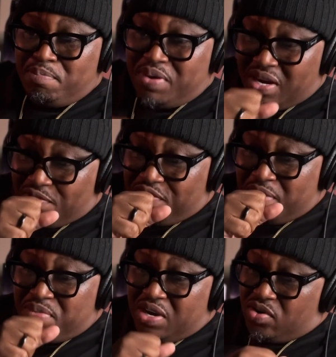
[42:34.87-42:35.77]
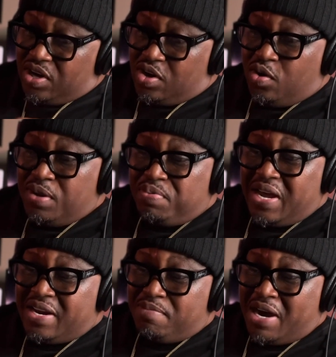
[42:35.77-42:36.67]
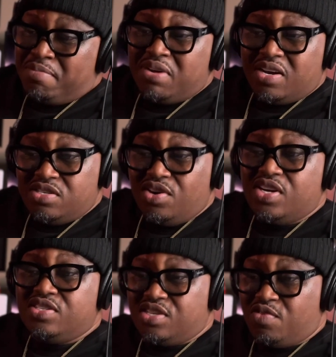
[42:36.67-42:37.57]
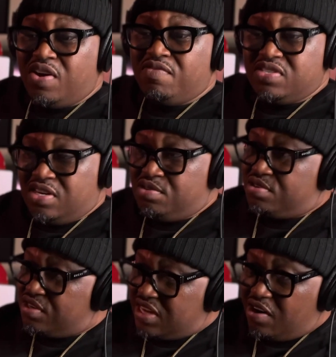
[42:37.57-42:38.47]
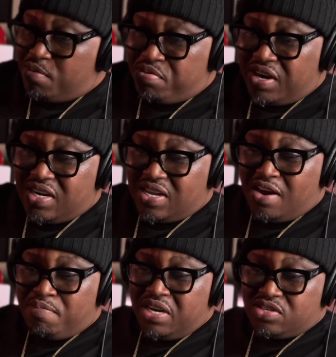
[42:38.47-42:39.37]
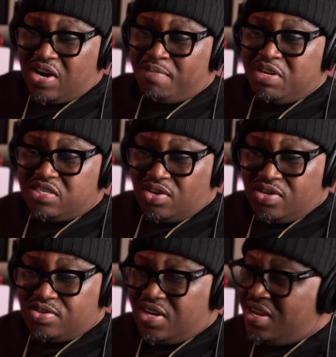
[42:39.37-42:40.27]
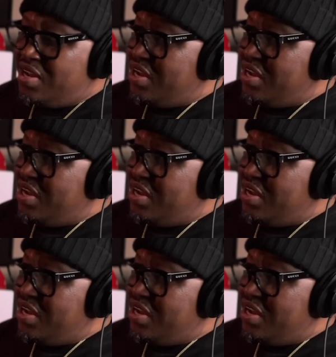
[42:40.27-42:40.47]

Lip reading: benefit being on a gold and platinum album because you're going to generate residuals because they're going to break it down based on how many songs on there.